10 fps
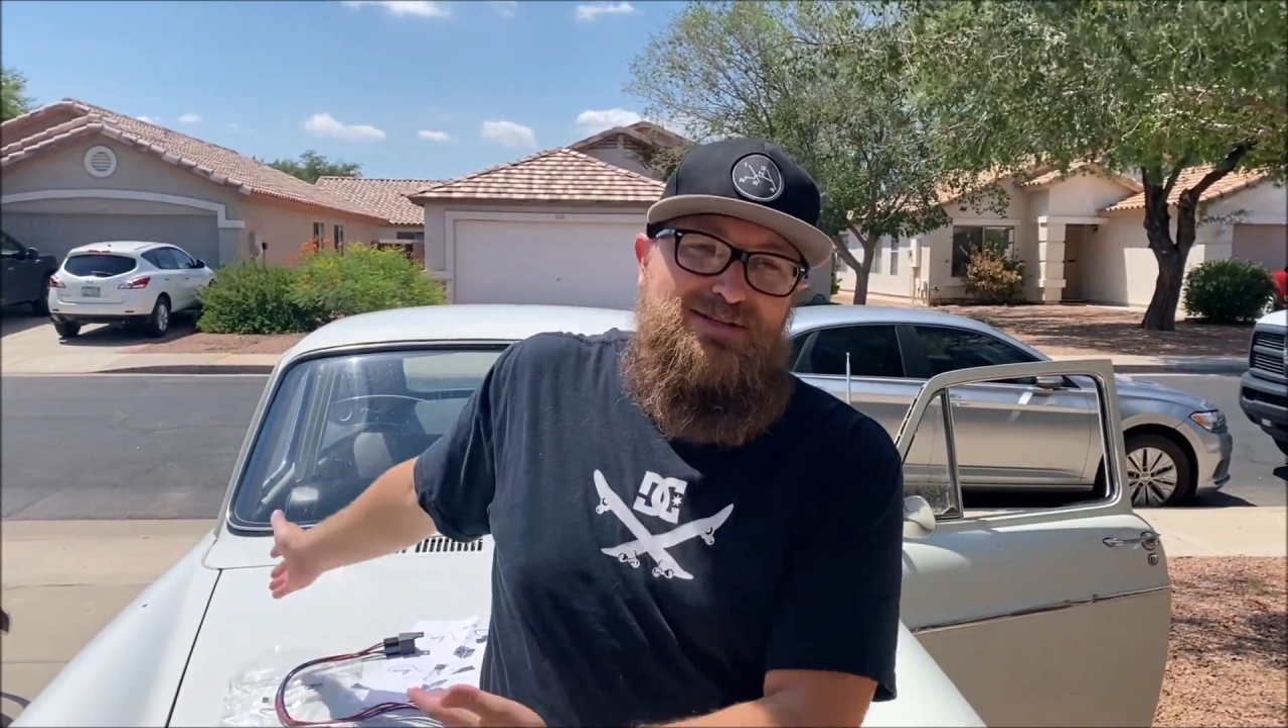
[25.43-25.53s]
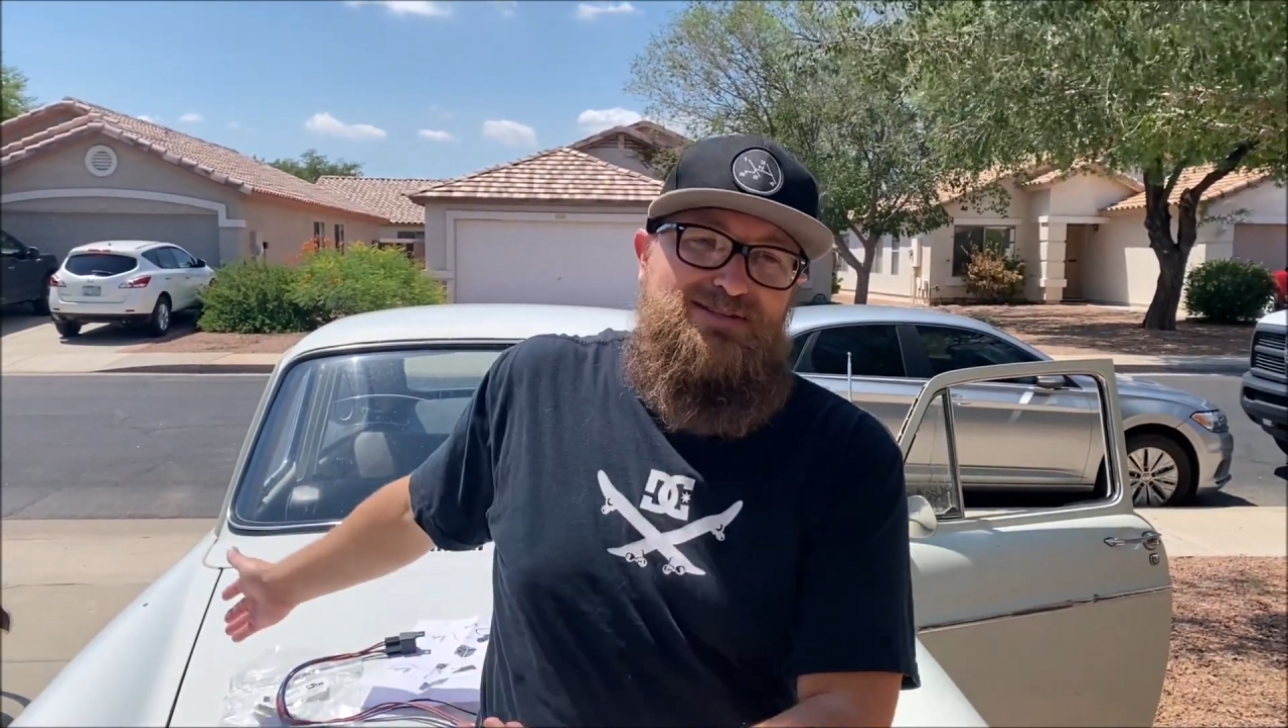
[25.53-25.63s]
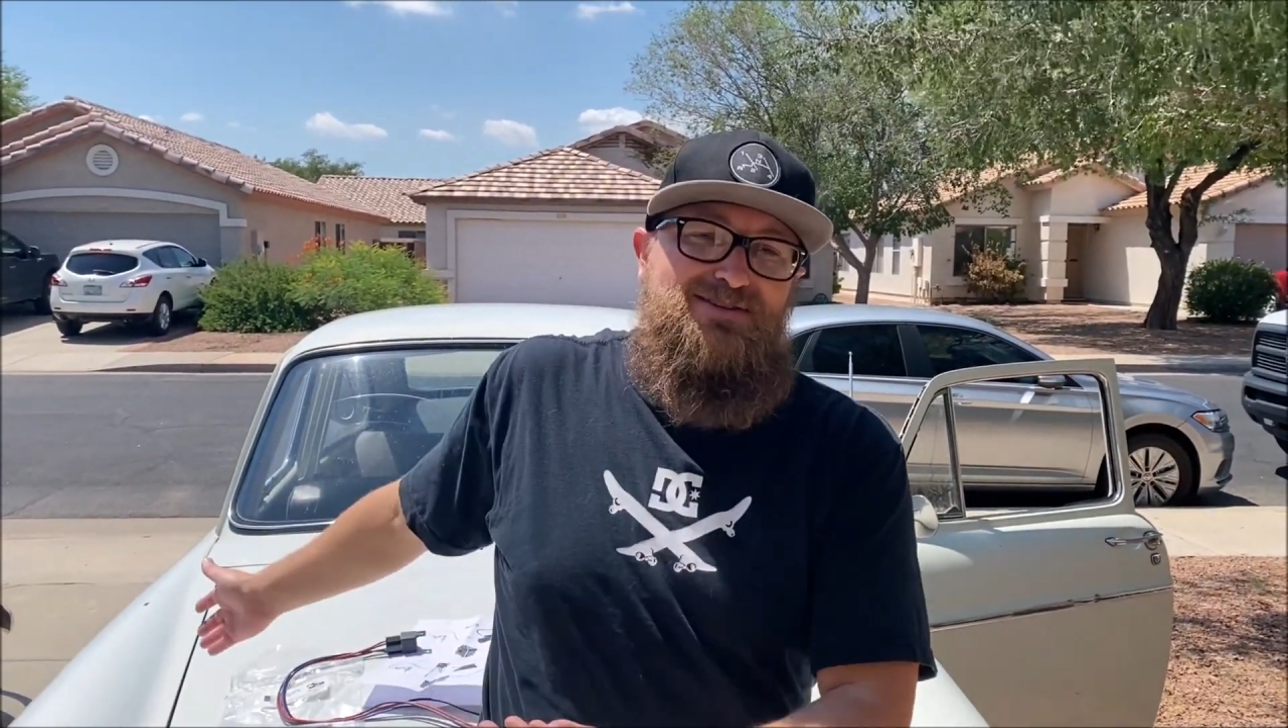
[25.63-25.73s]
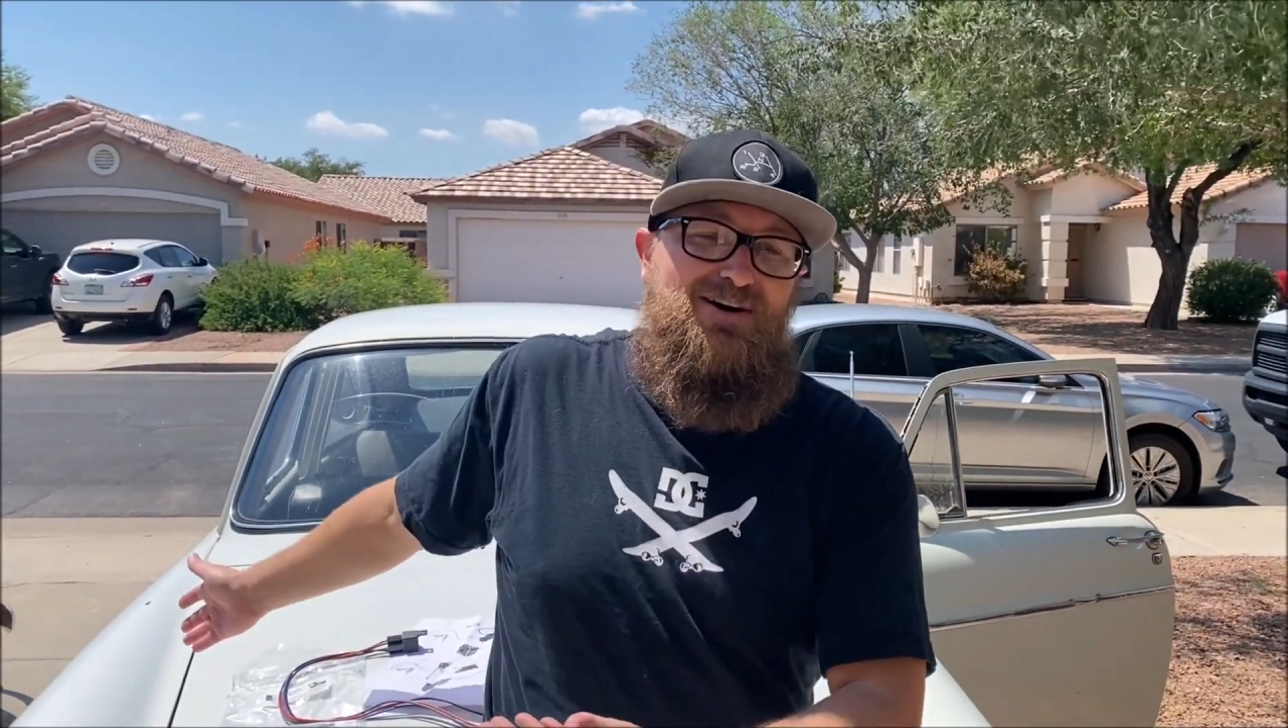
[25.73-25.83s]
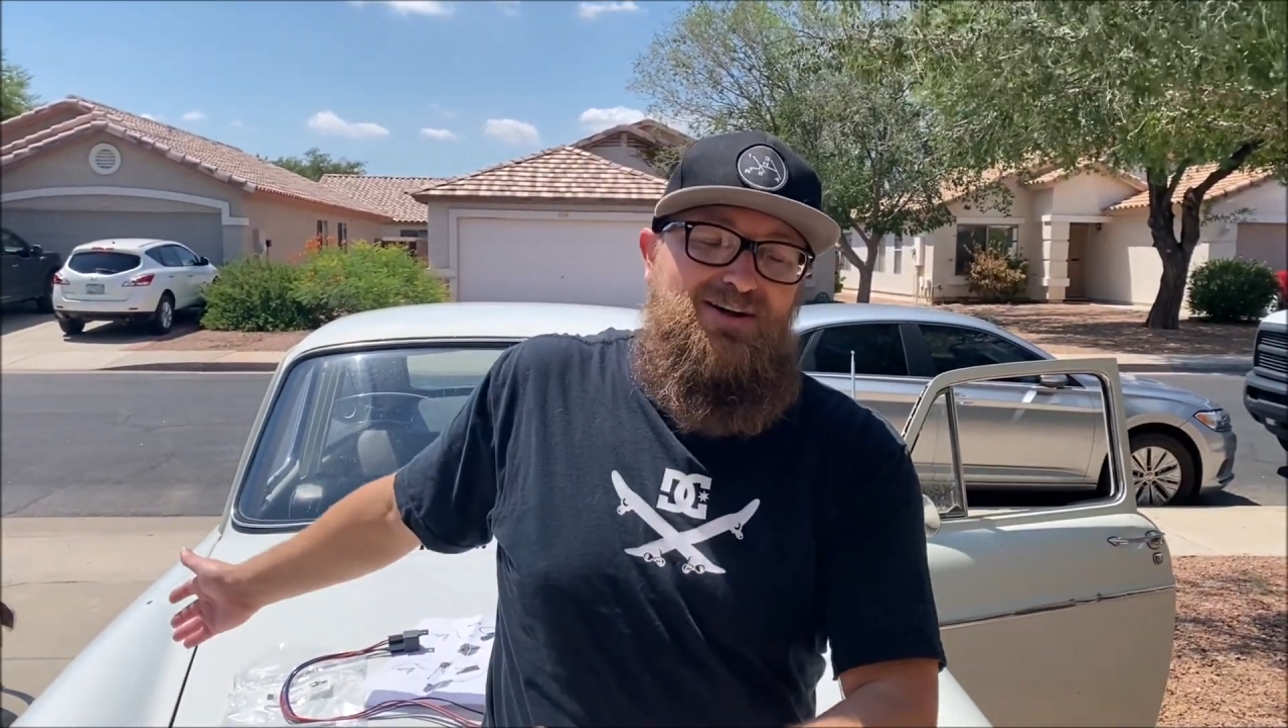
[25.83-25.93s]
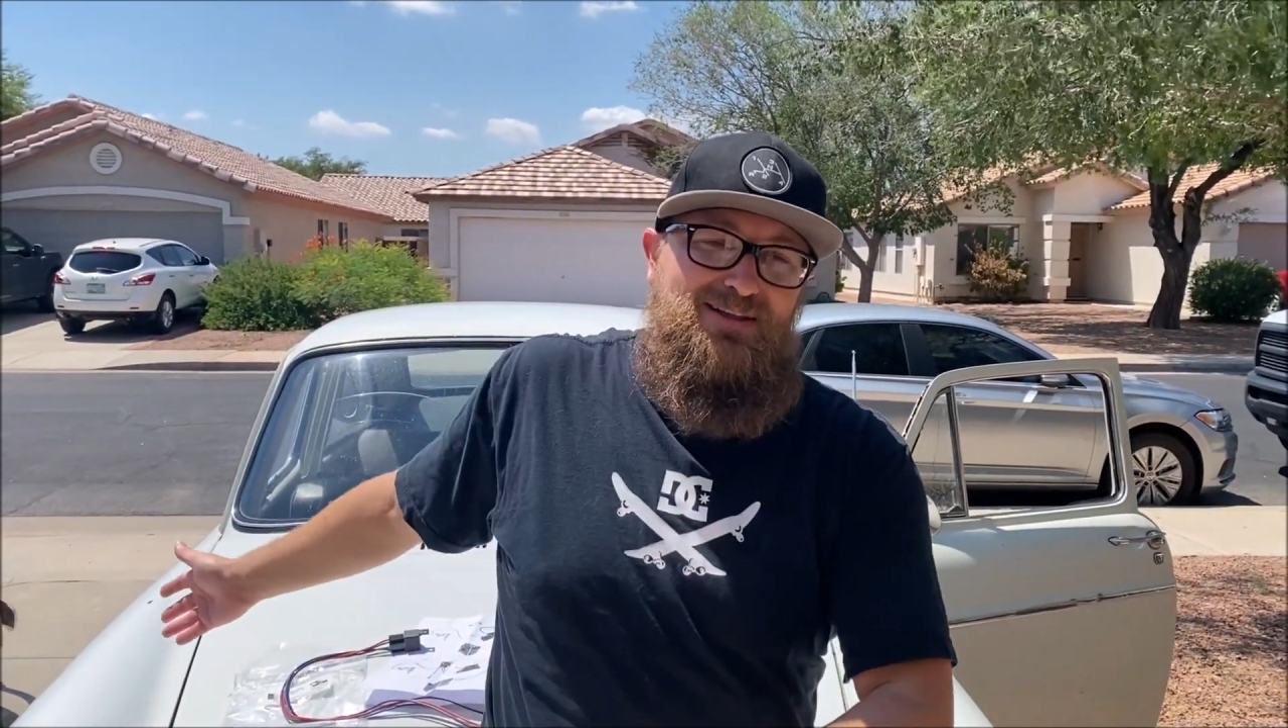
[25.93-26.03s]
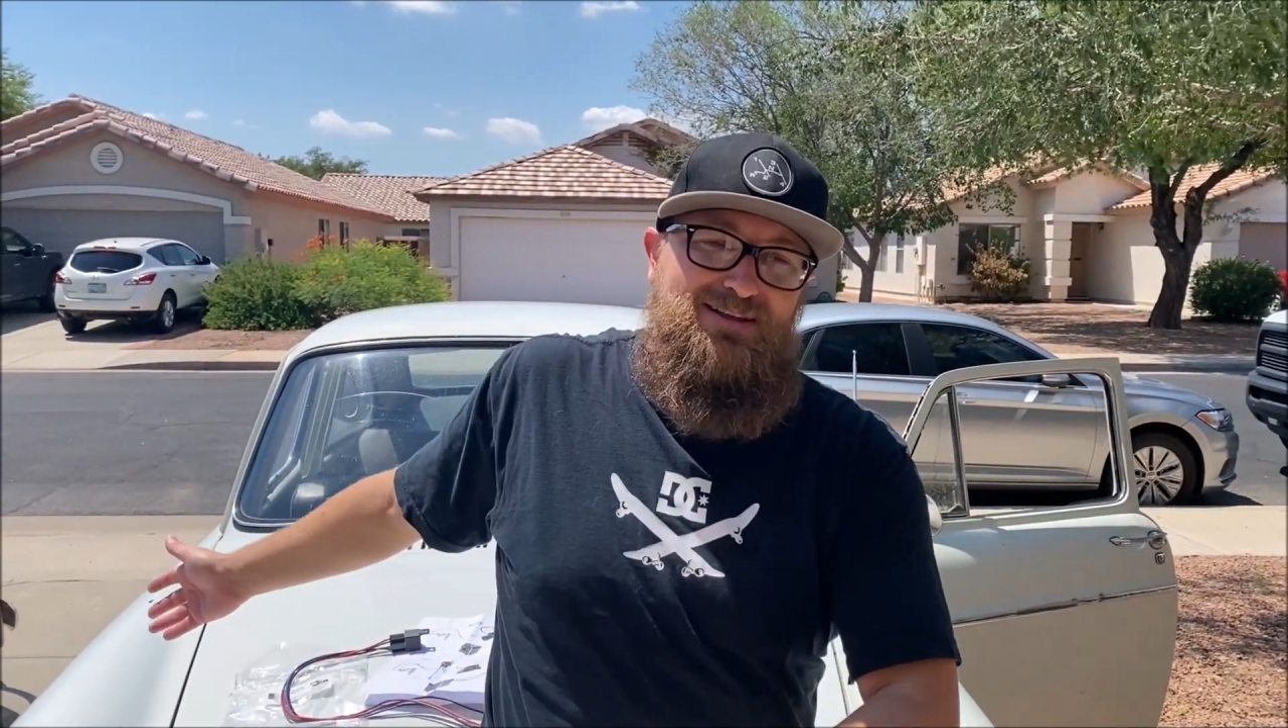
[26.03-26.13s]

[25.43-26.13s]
install